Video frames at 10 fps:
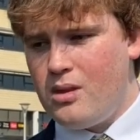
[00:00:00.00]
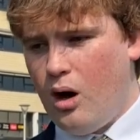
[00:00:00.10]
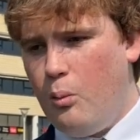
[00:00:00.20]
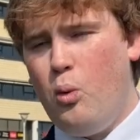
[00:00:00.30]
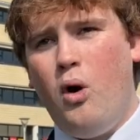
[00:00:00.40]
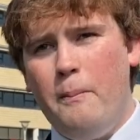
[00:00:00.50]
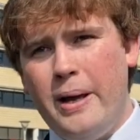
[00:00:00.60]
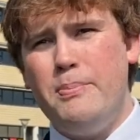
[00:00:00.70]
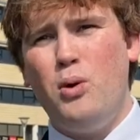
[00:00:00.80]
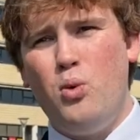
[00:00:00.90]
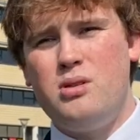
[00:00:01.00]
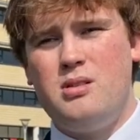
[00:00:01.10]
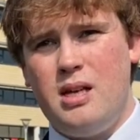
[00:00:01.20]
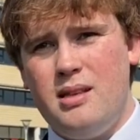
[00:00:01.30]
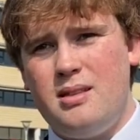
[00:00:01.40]
on what people want
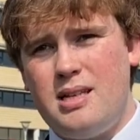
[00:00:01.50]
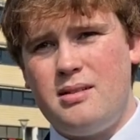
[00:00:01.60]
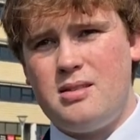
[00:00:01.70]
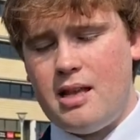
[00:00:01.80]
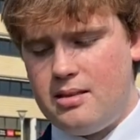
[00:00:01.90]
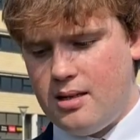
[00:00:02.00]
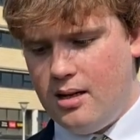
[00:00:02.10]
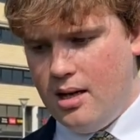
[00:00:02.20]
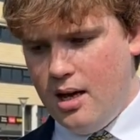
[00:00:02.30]
to see in the town centre.